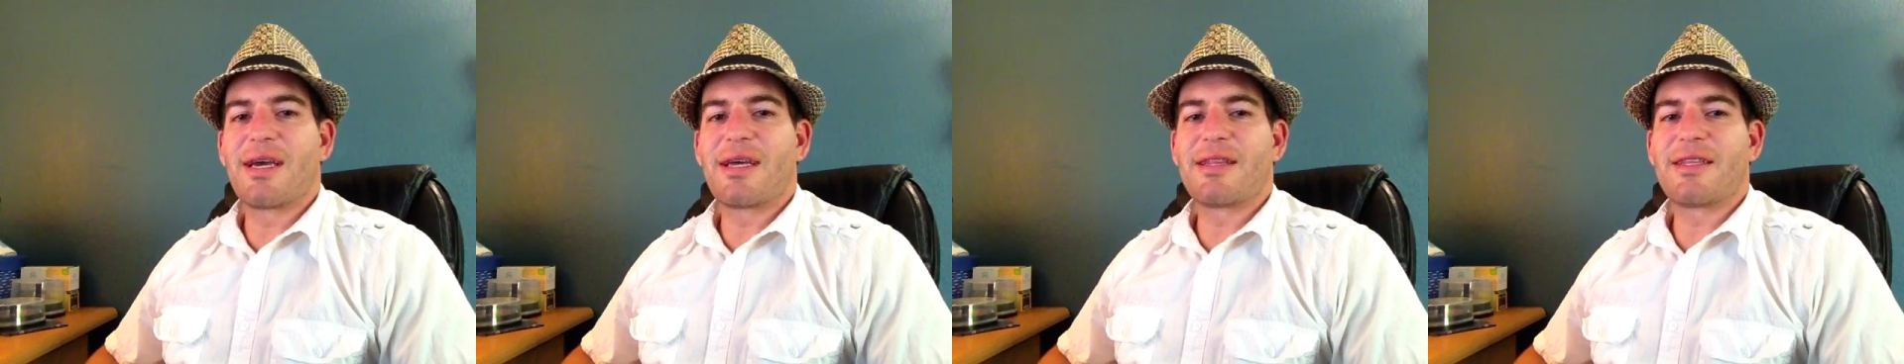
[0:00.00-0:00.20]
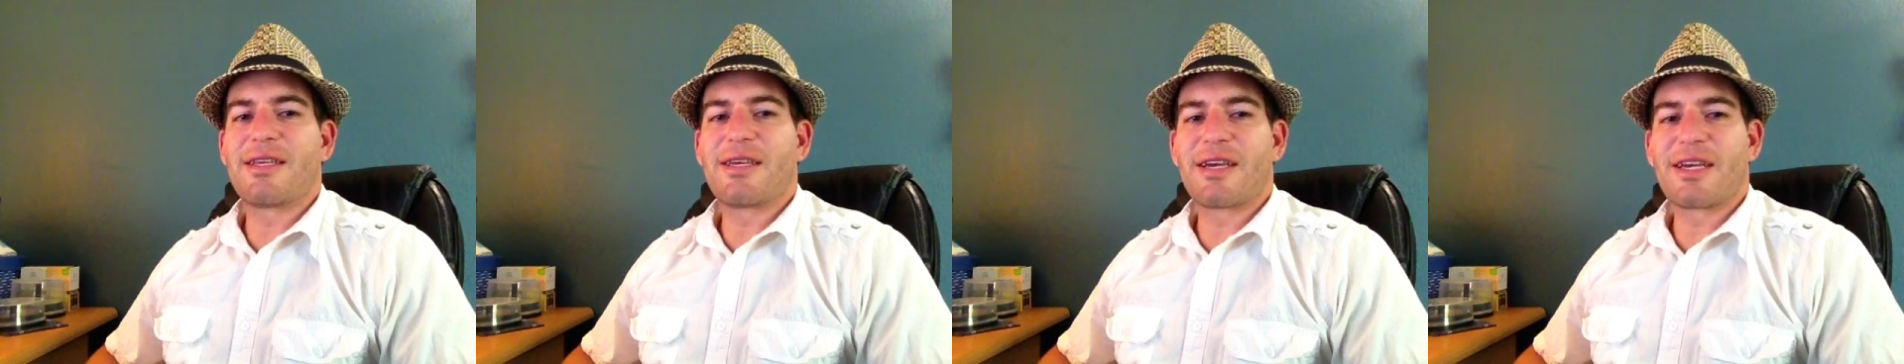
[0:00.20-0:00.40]

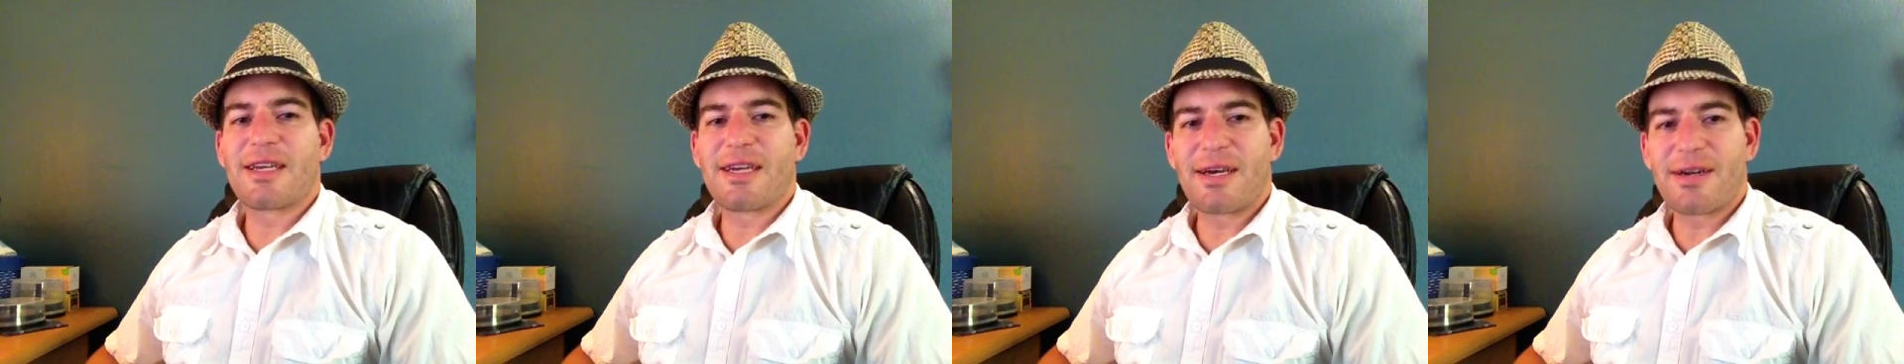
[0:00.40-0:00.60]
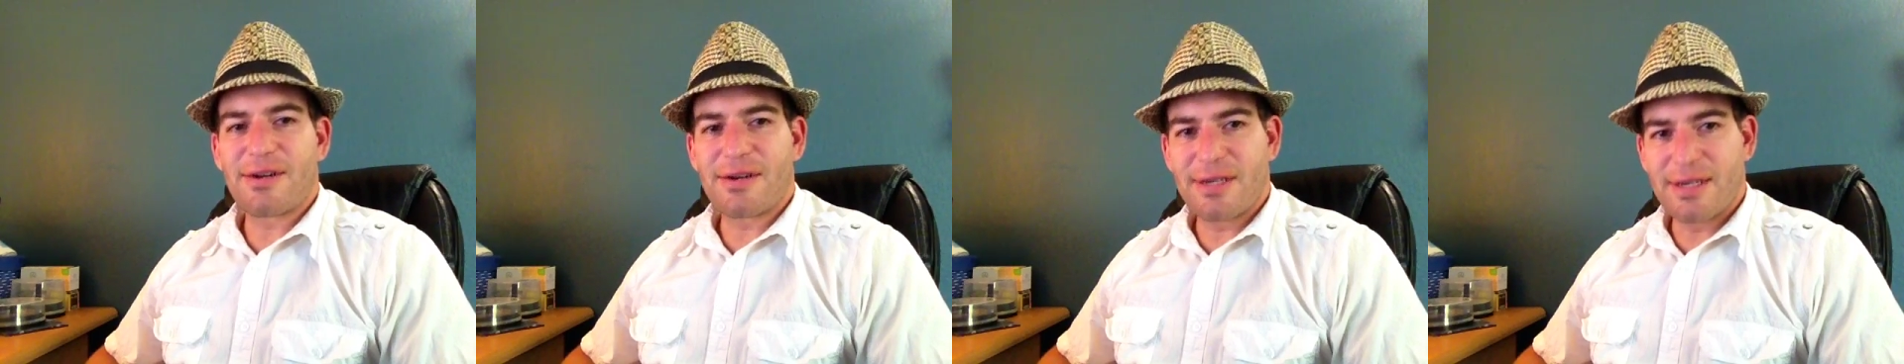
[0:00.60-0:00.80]
and the
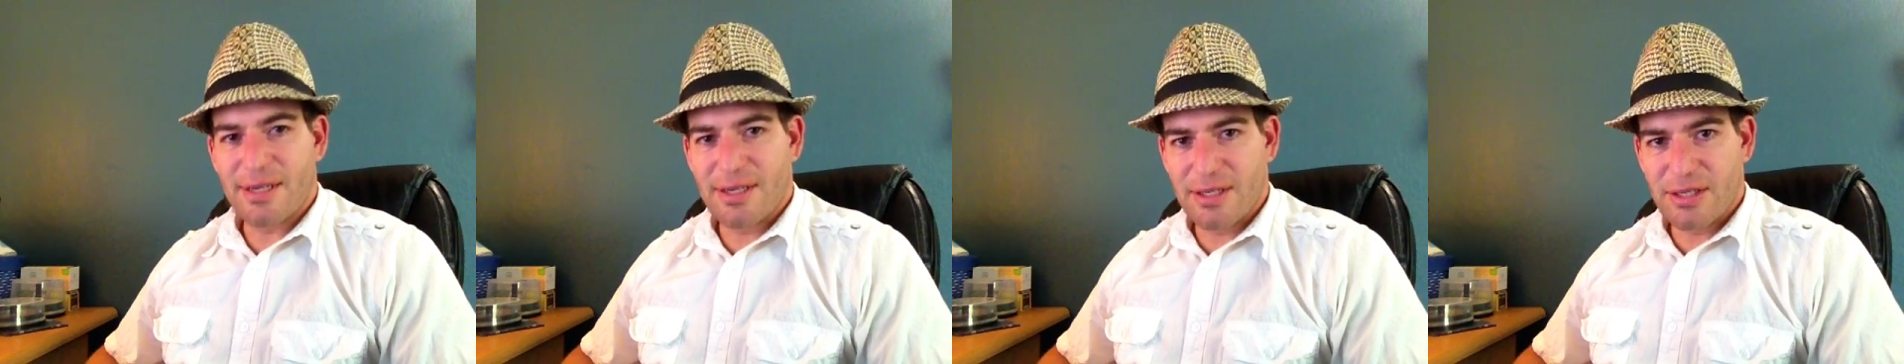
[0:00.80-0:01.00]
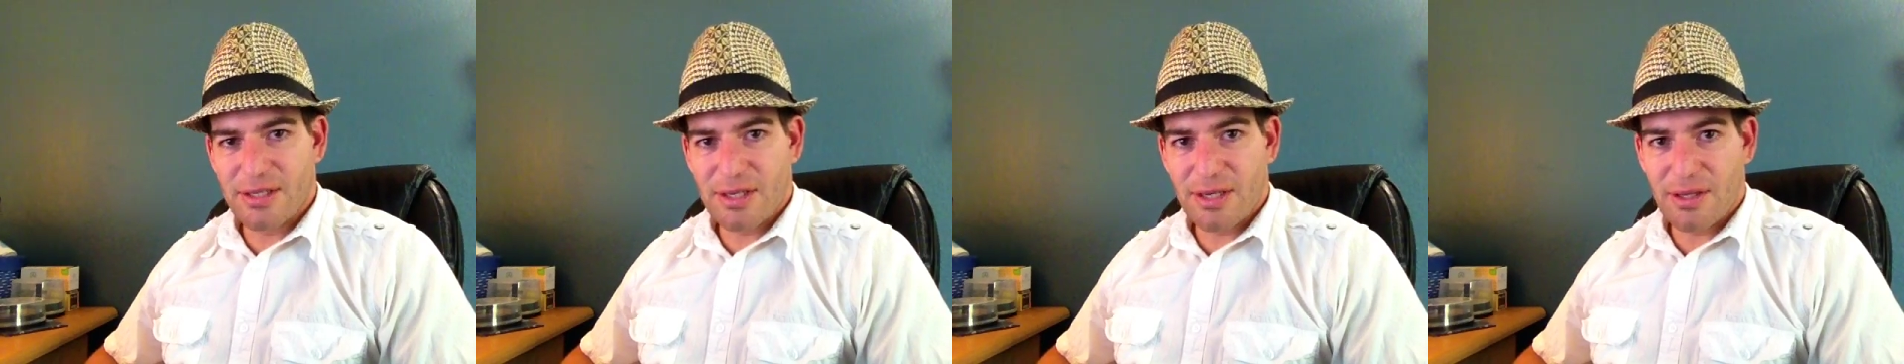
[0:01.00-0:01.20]
igniter
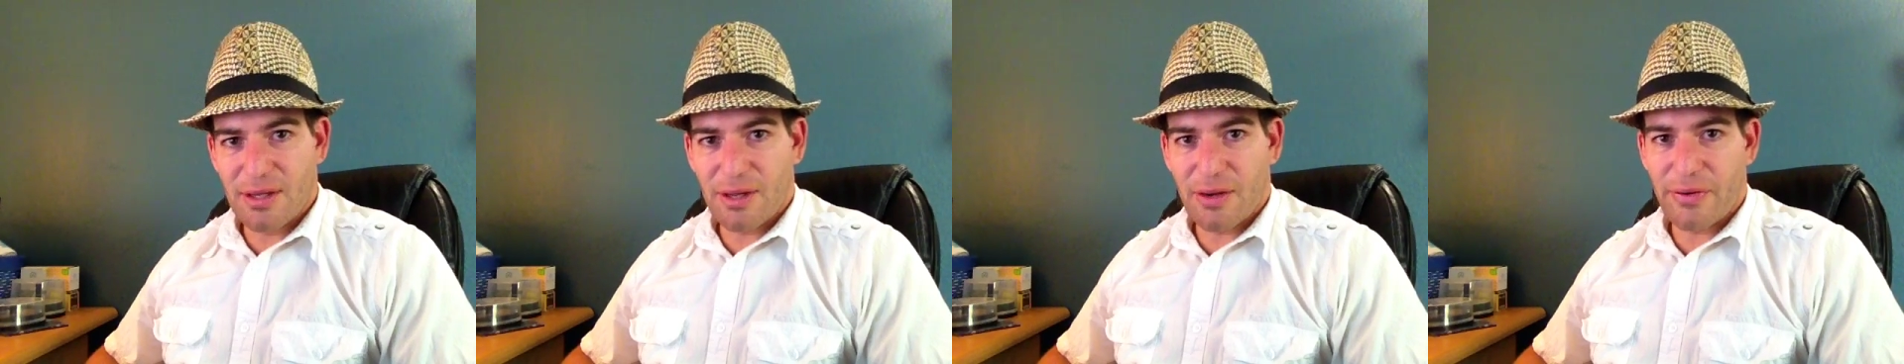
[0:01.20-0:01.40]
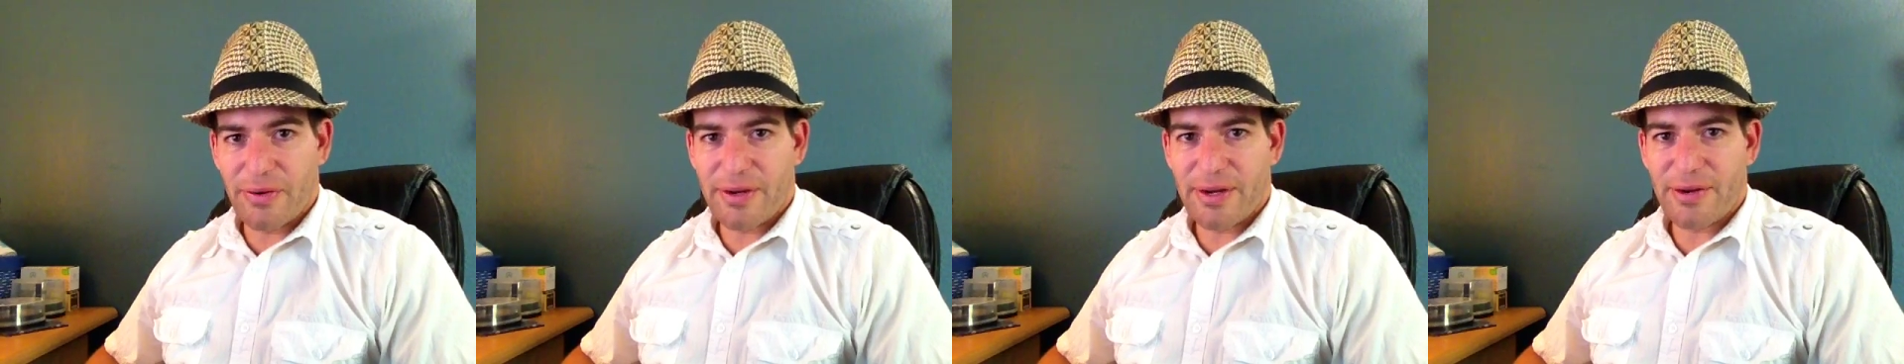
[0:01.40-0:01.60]
is
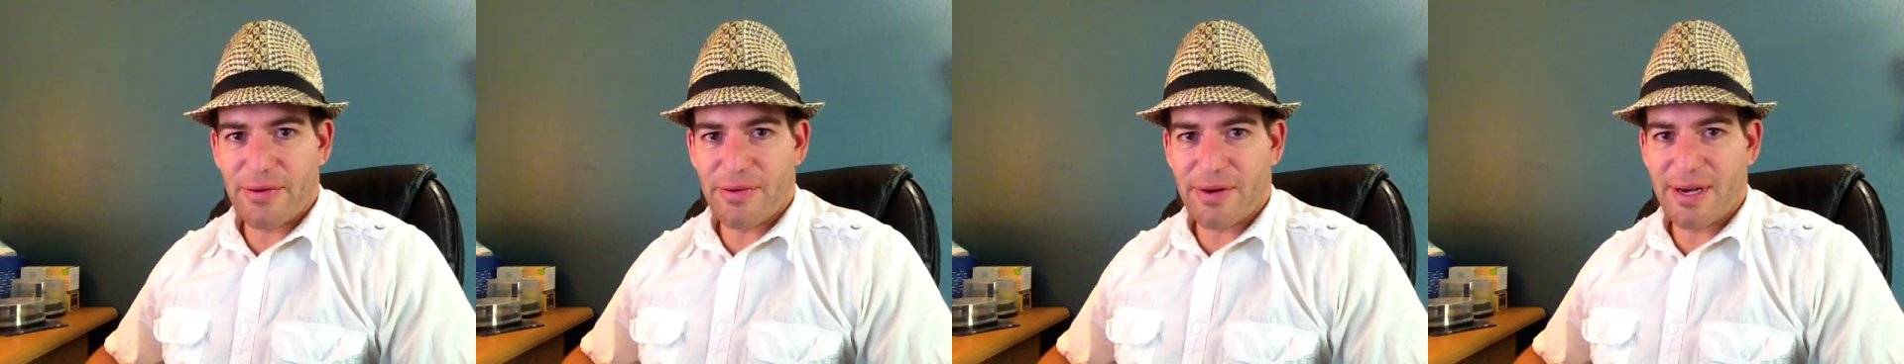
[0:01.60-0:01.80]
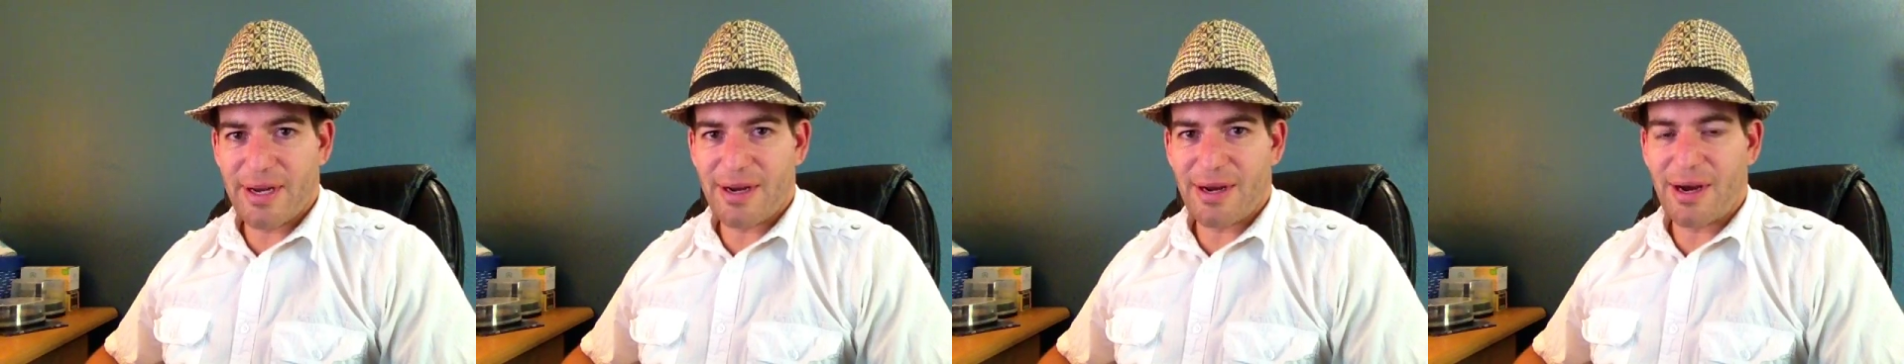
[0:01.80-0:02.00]
glowing
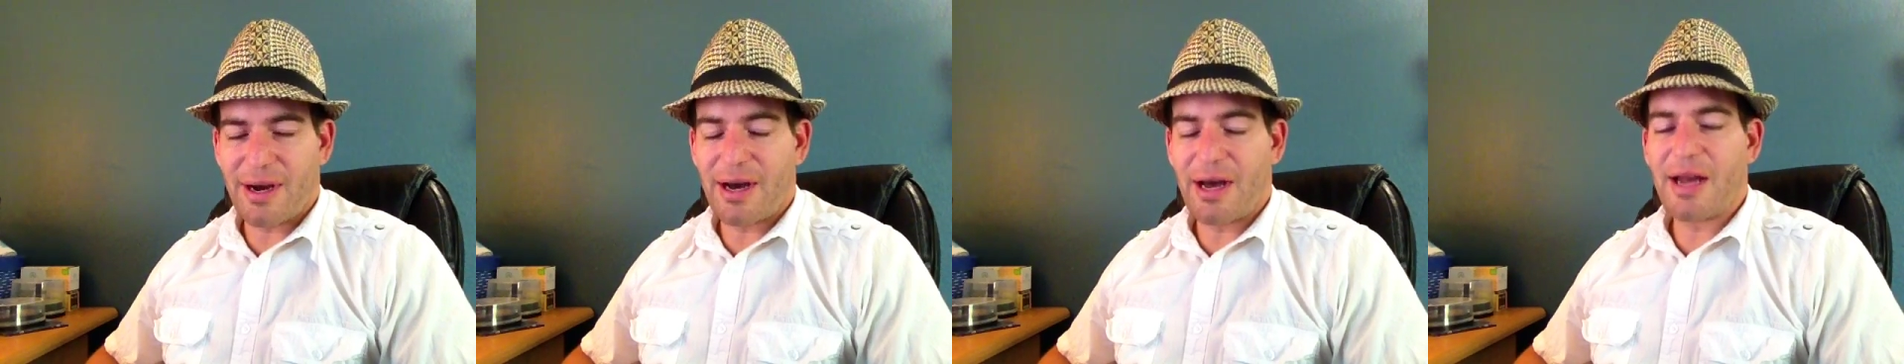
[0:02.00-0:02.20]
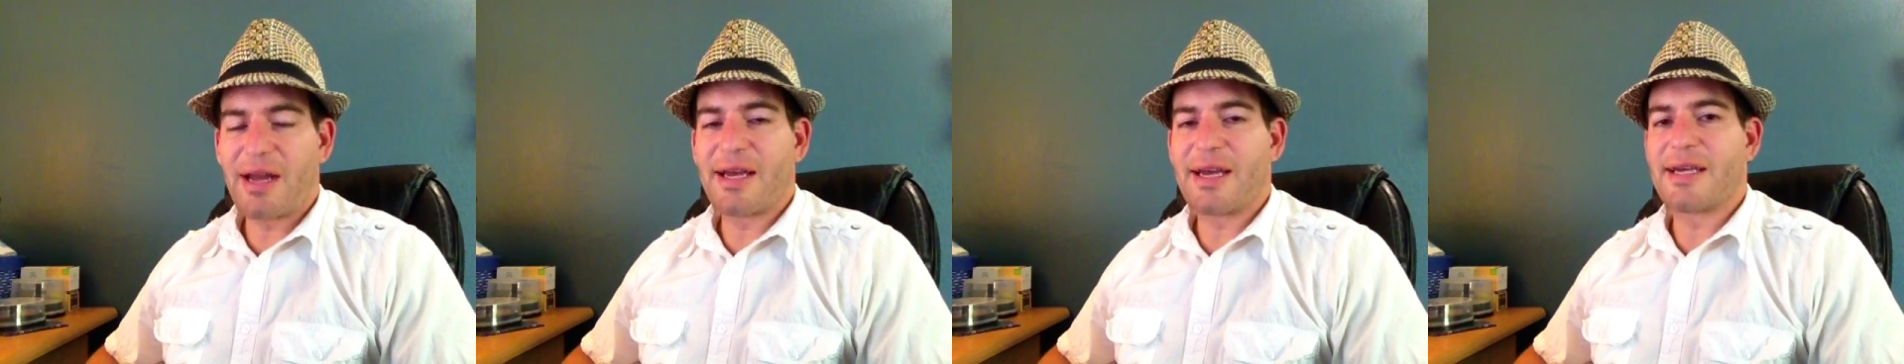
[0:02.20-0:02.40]
red
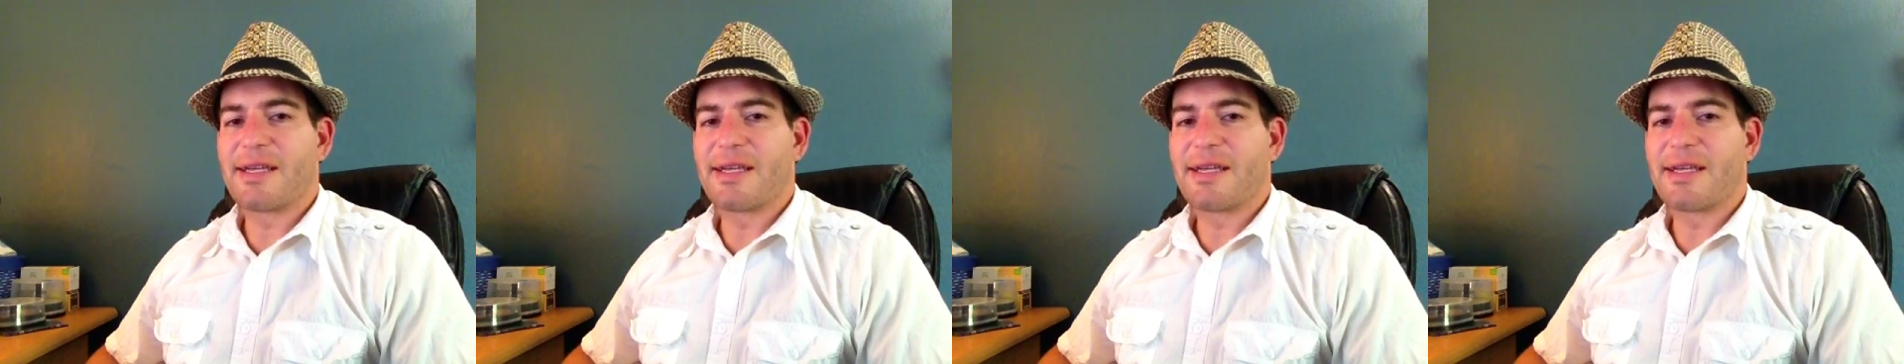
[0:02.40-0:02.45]
hot